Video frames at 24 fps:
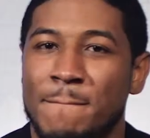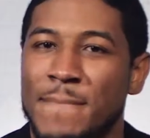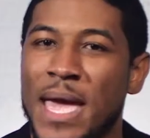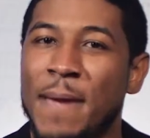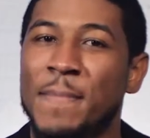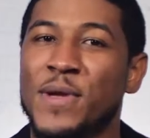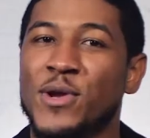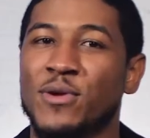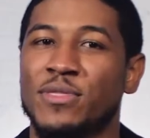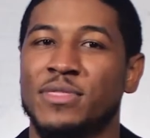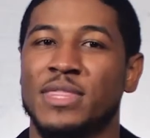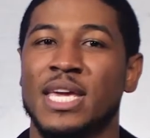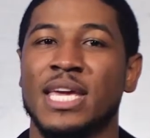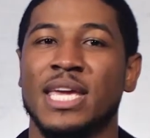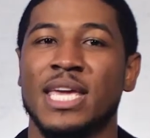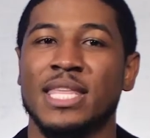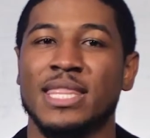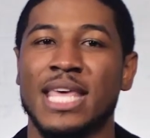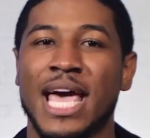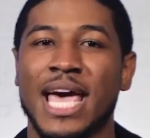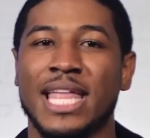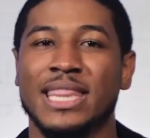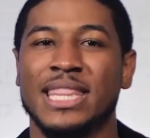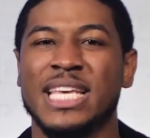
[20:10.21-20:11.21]
Maybe you're thinking
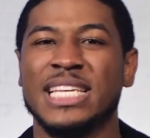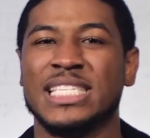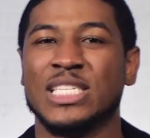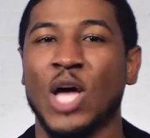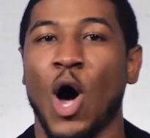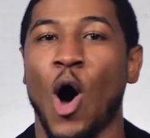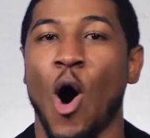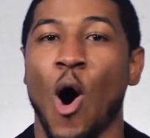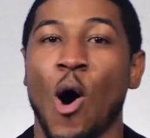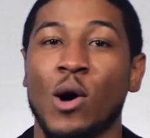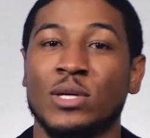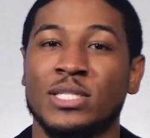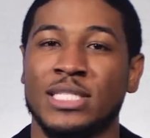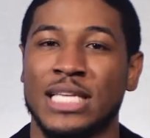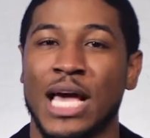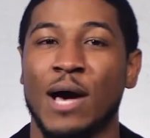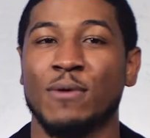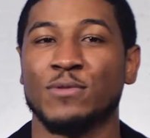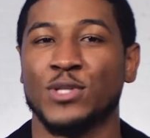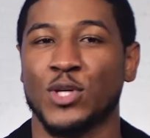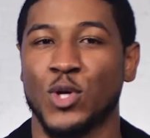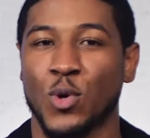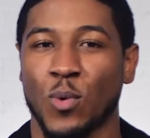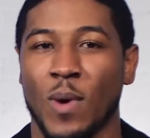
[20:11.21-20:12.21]
that this all
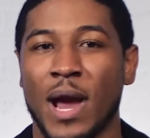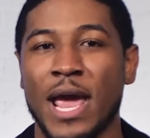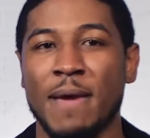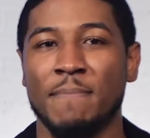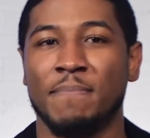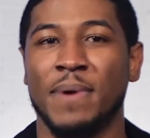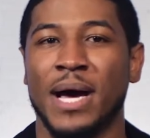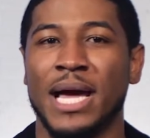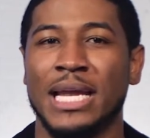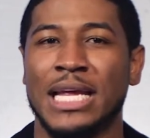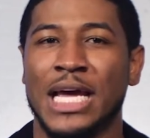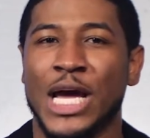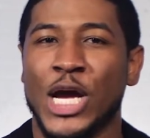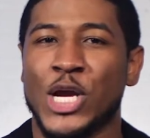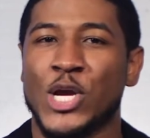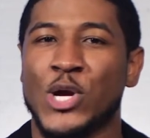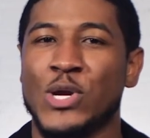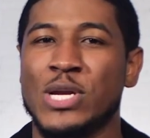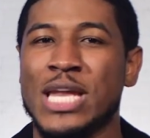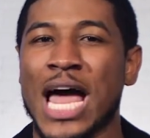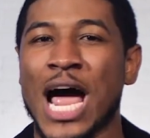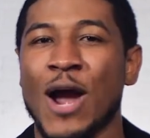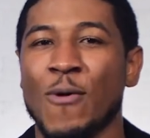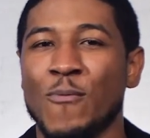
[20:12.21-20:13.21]
sounds great, but you're
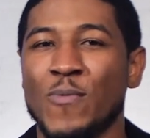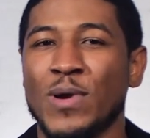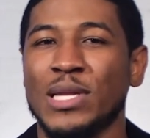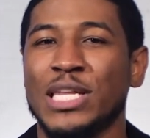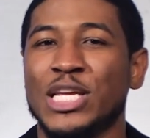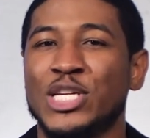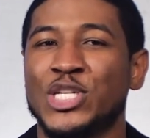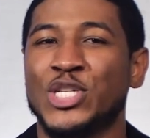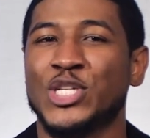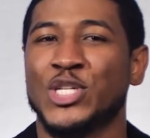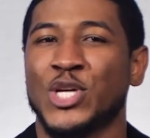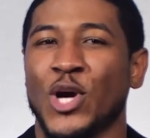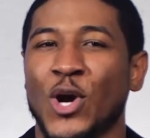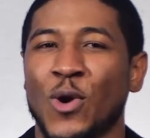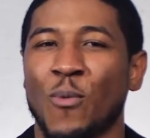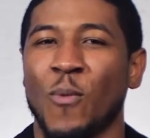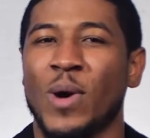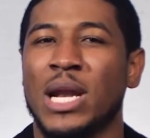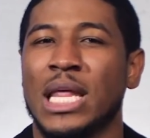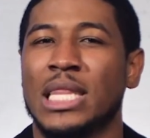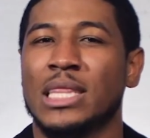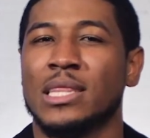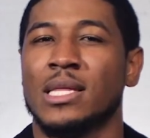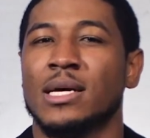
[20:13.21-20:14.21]
not really sure
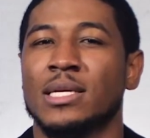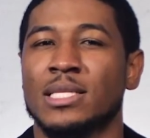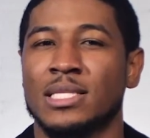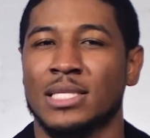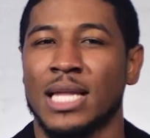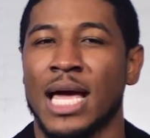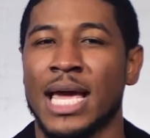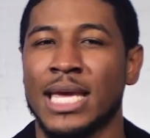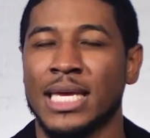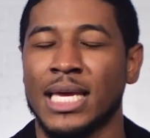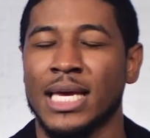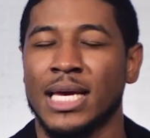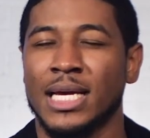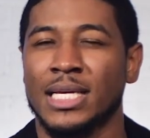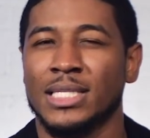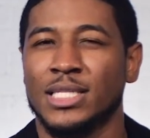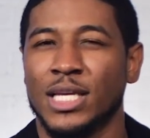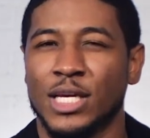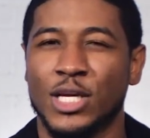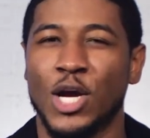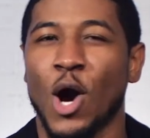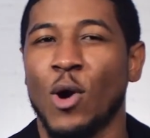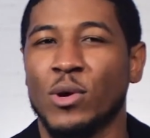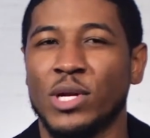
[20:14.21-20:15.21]
what it looks like
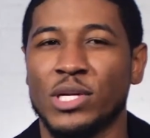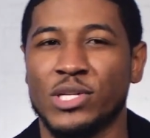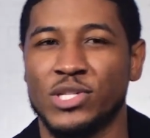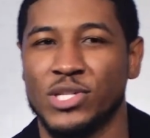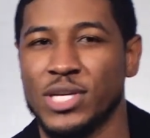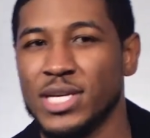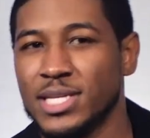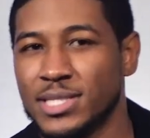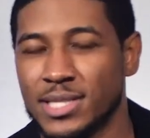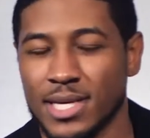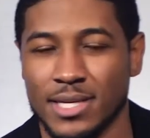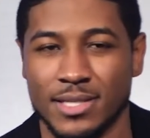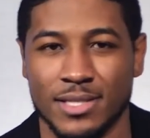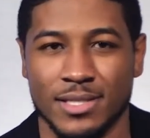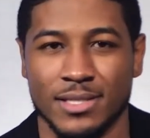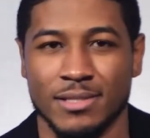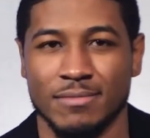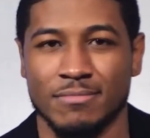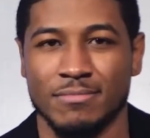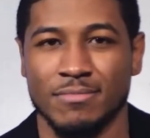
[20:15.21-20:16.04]
to go to Jesus.